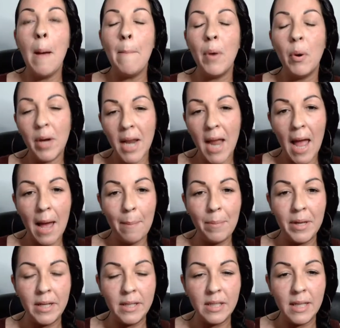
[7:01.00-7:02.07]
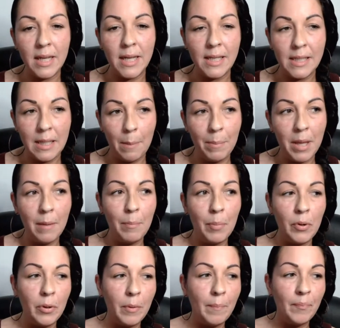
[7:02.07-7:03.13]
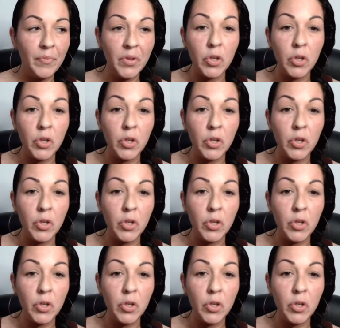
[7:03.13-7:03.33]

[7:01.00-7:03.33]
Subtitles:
But what happens is some people